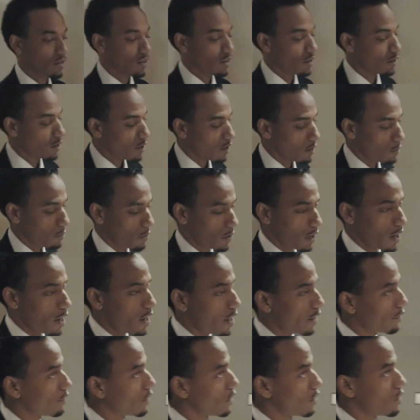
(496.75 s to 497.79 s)
or the time, but I
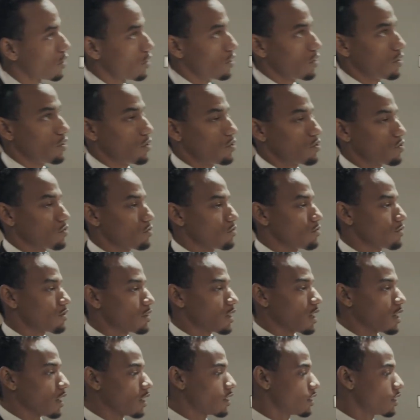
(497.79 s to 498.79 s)
have to tell you the truth.